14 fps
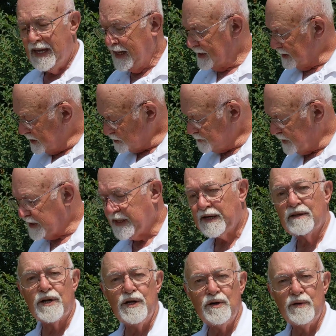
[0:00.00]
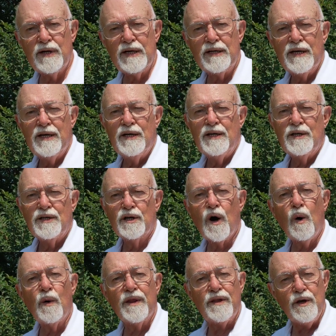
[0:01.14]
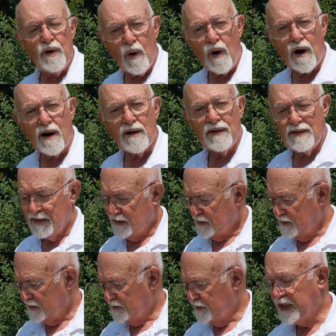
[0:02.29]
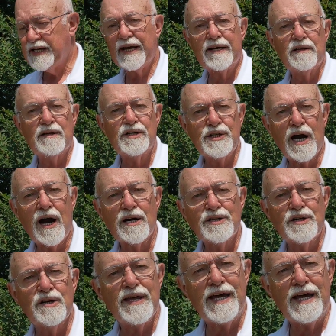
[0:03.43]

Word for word: and this particular unit to go with your particular charger